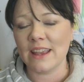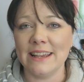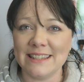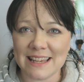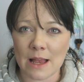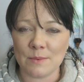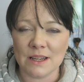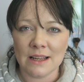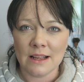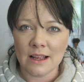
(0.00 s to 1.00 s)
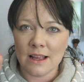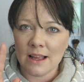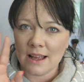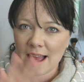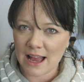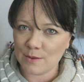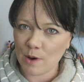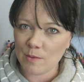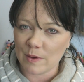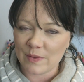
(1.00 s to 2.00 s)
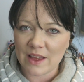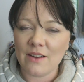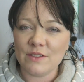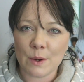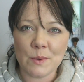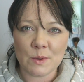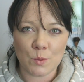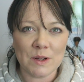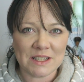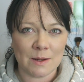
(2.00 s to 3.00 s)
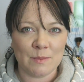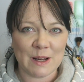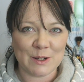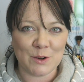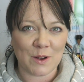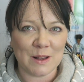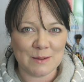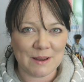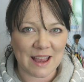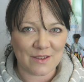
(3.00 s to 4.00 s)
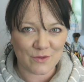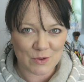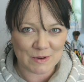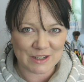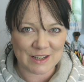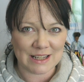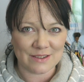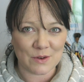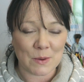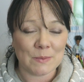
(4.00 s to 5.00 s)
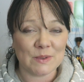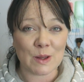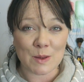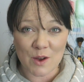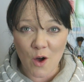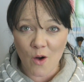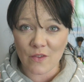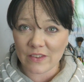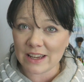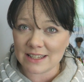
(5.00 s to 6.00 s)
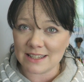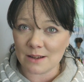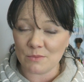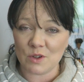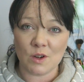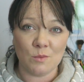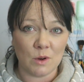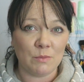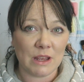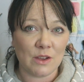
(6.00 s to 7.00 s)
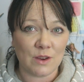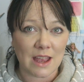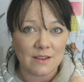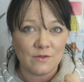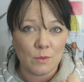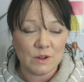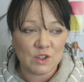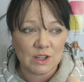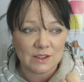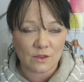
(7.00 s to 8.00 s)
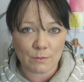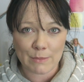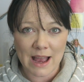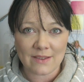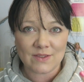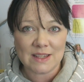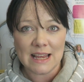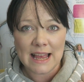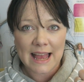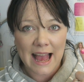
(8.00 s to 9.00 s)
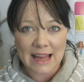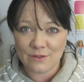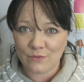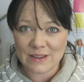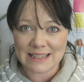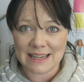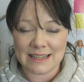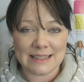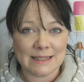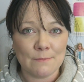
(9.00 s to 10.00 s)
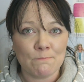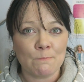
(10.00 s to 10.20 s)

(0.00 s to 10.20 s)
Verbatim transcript: Except at the moment, they haven't told us which subjects you're going to be getting formula sheets for. So the obvious assumption would be you'd be getting formula sheets for maths and physics.